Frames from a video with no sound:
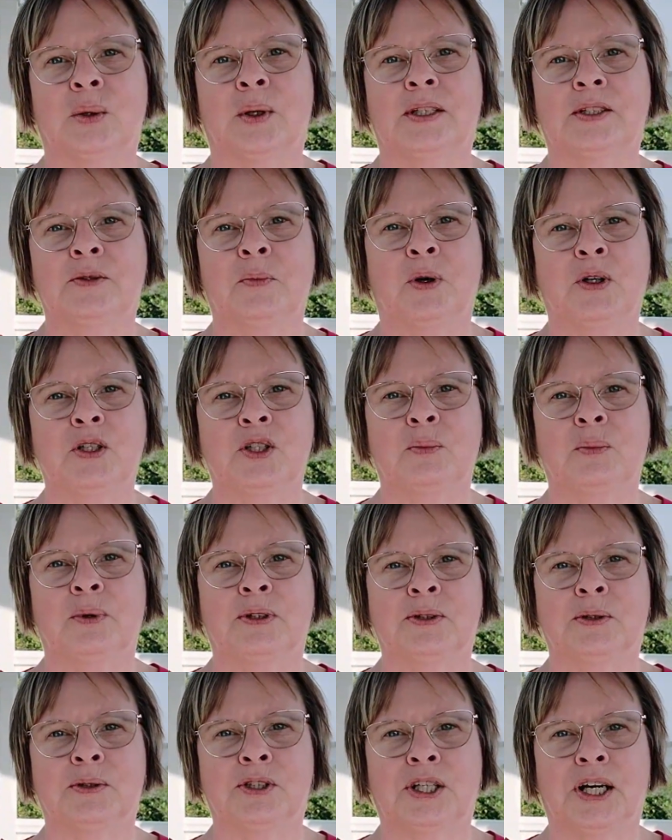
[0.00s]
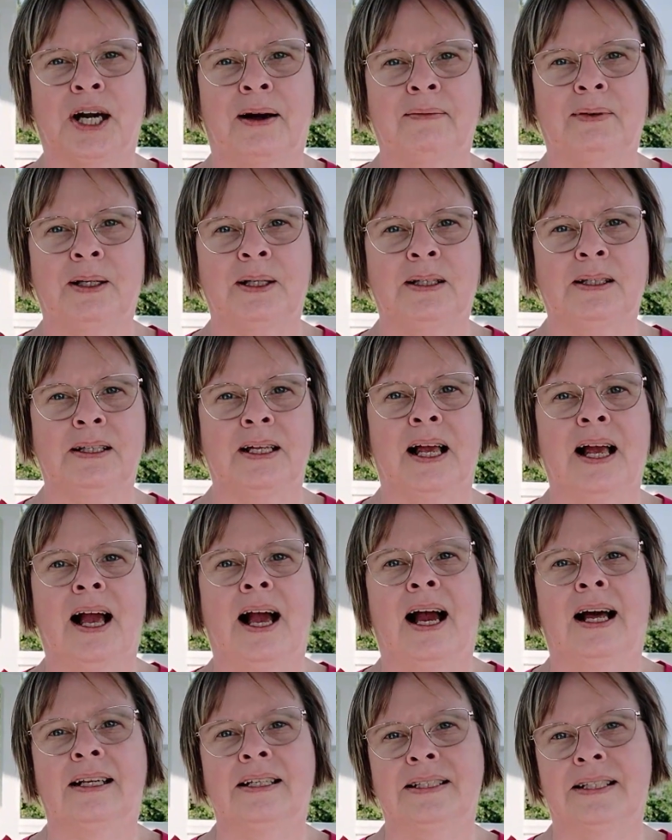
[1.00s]
it's possible to travel
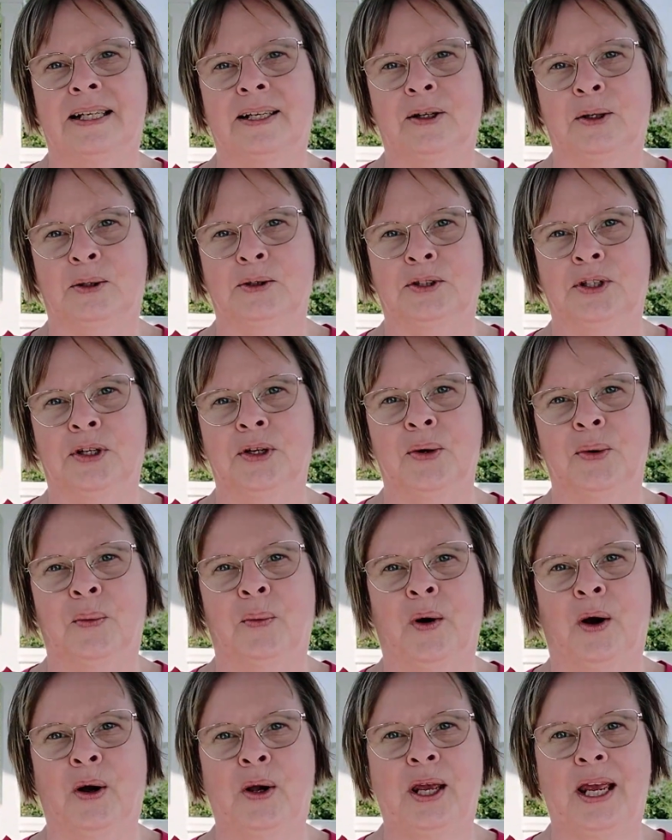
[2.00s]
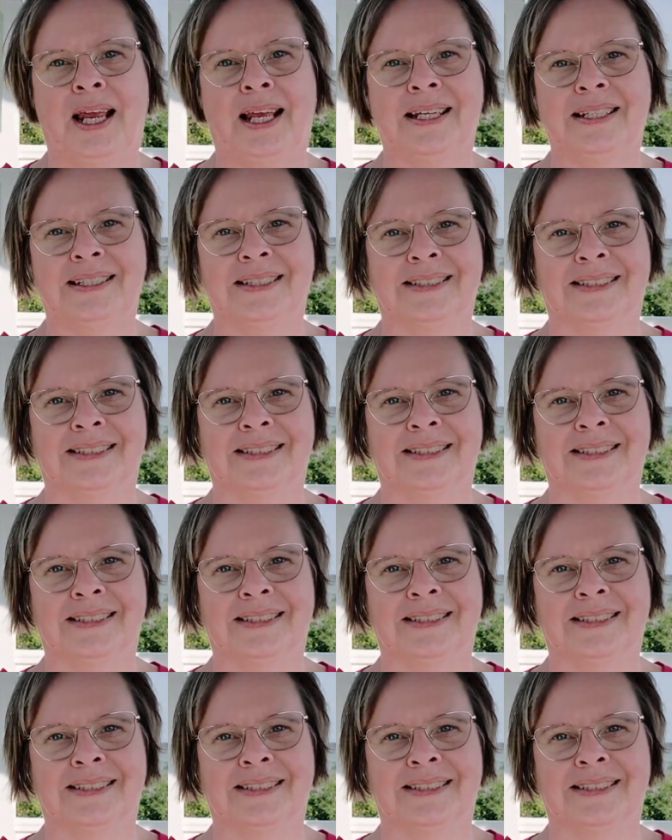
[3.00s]
and still continue working.